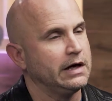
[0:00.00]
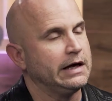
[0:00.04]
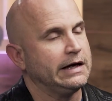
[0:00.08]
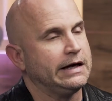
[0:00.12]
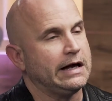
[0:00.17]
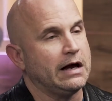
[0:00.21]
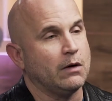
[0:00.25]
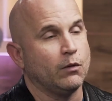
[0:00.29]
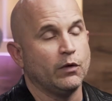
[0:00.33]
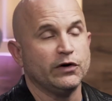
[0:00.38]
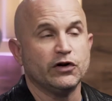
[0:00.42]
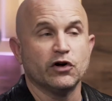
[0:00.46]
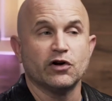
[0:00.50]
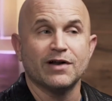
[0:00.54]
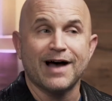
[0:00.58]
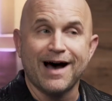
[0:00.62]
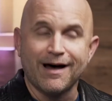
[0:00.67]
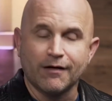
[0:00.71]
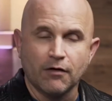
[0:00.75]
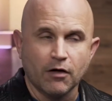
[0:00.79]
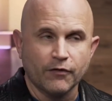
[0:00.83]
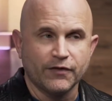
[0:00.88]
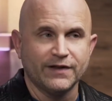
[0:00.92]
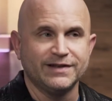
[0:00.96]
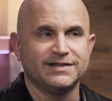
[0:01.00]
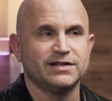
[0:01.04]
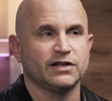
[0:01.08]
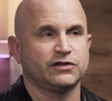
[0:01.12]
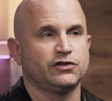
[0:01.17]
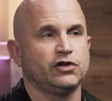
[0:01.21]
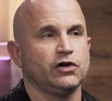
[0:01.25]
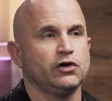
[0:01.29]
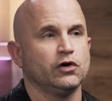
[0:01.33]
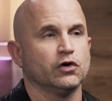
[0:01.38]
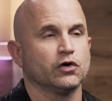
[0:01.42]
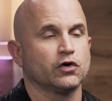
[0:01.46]
And when you're not authentic
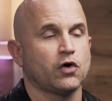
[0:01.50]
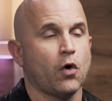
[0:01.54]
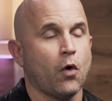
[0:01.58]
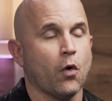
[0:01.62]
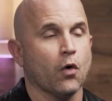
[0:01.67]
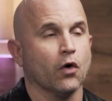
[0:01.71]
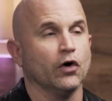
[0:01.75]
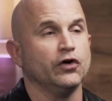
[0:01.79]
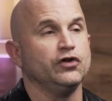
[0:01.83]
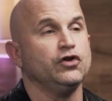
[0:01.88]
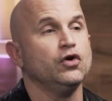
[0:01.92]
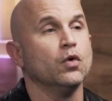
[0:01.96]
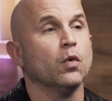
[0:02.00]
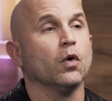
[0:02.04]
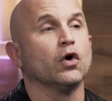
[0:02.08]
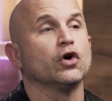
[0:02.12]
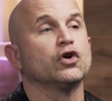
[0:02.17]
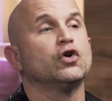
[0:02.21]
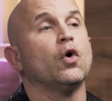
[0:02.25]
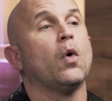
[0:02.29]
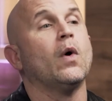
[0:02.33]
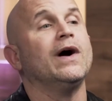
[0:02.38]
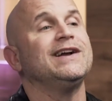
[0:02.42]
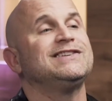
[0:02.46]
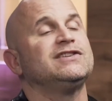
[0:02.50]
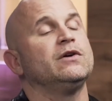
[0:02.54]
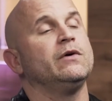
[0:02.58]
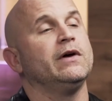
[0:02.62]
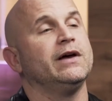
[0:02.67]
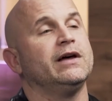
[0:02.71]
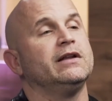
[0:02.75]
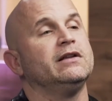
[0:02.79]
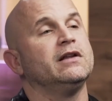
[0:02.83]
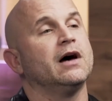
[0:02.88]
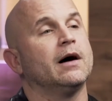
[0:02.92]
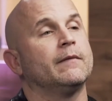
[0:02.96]
to your core, you are going to
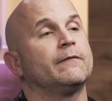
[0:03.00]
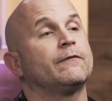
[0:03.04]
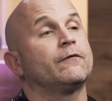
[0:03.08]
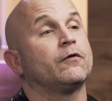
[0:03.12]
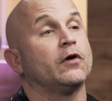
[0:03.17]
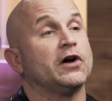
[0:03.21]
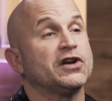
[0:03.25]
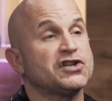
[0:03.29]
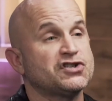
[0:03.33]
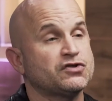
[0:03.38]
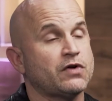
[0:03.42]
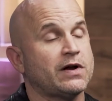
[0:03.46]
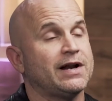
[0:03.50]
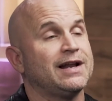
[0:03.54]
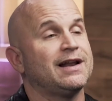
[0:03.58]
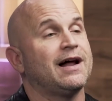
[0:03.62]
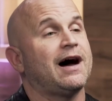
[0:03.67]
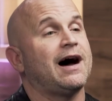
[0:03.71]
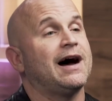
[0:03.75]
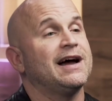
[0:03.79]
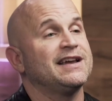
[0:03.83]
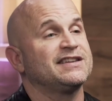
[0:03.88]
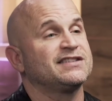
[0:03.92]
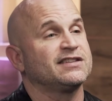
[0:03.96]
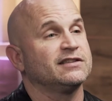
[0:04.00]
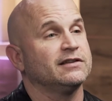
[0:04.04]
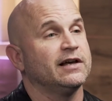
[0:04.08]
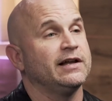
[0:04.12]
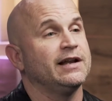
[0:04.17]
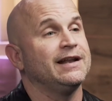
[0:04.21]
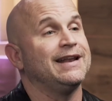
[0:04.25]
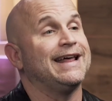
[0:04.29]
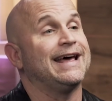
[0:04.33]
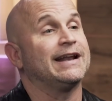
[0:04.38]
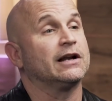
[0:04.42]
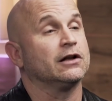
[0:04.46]
end up frustrated,
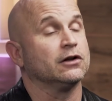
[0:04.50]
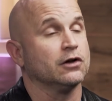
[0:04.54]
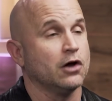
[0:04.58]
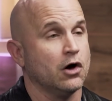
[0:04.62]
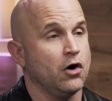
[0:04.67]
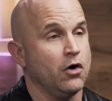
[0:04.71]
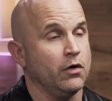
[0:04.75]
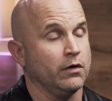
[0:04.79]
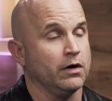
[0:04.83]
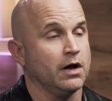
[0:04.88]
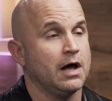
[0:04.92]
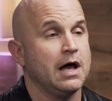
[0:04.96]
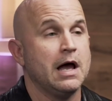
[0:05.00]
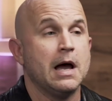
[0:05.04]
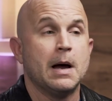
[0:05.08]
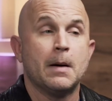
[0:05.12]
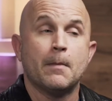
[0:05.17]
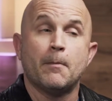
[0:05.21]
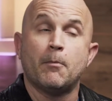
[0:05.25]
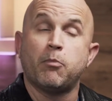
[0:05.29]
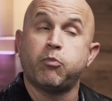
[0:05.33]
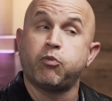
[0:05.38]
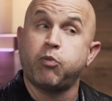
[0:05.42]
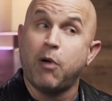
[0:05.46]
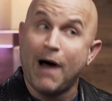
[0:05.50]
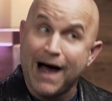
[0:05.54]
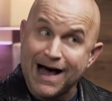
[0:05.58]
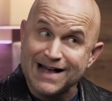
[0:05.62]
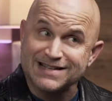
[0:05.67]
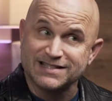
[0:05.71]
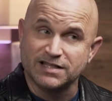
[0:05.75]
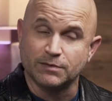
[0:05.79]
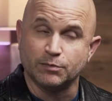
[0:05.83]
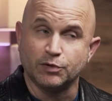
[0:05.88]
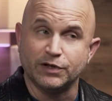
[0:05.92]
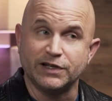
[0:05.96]
isolated, and alone,
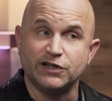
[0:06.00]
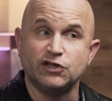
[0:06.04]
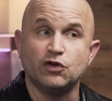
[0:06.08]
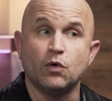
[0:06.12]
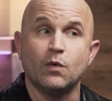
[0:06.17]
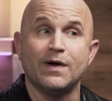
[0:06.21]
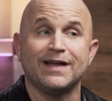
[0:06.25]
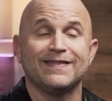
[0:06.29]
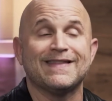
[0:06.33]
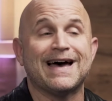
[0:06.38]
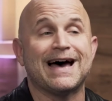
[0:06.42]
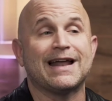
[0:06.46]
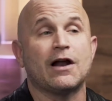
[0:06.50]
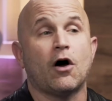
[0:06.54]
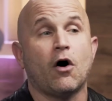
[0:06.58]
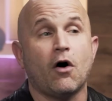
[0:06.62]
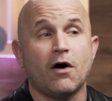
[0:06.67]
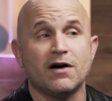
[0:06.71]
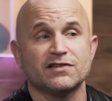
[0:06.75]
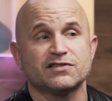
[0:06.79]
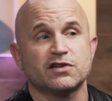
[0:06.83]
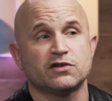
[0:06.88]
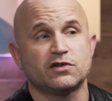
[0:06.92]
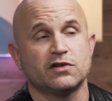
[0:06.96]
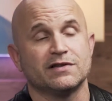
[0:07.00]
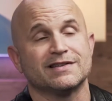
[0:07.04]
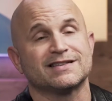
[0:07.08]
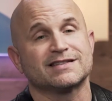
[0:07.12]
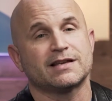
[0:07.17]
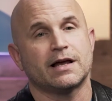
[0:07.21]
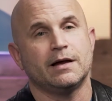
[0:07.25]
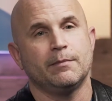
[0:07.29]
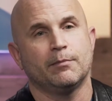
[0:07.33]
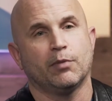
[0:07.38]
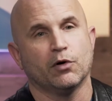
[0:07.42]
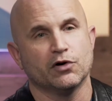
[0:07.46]
possibly doing that also to the
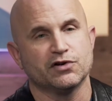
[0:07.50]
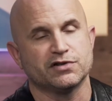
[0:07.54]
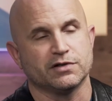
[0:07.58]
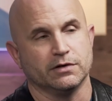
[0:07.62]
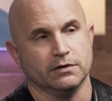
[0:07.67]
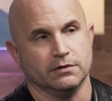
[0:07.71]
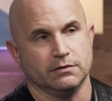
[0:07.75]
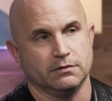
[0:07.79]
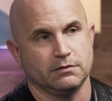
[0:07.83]
same person.